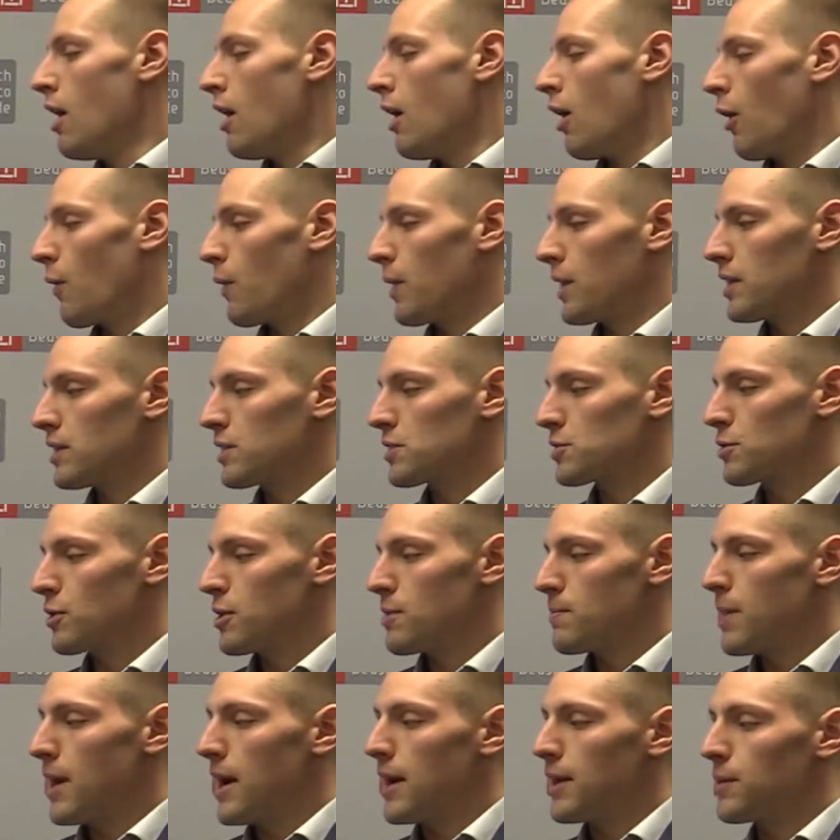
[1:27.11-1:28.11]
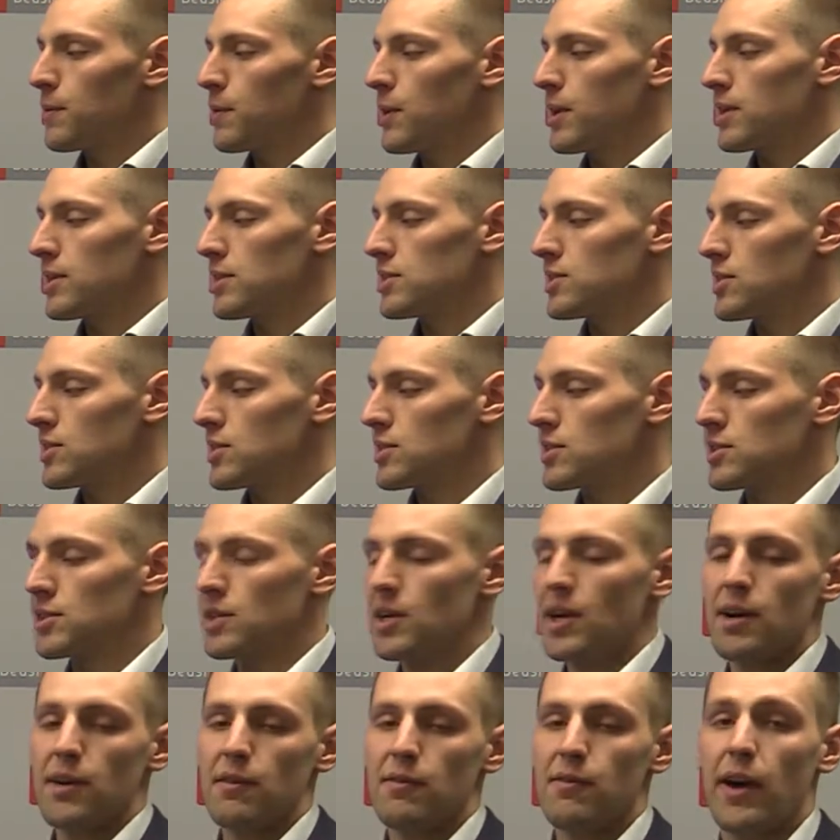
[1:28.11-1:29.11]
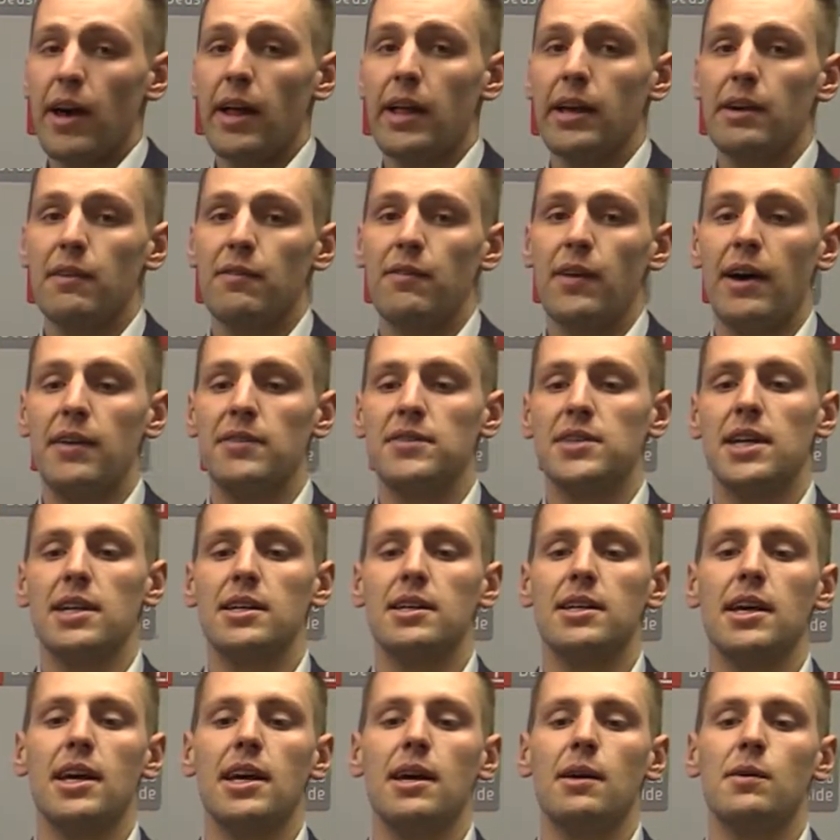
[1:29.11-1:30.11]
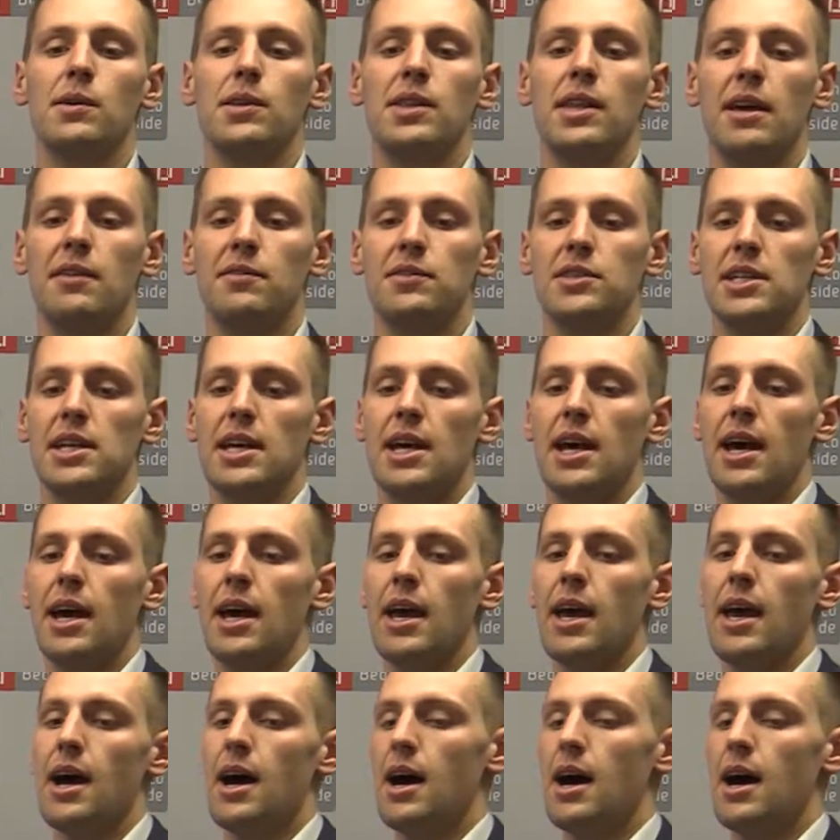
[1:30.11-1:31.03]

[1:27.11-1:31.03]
Our regulatory pathway consists of filing a 510(k) with FDA.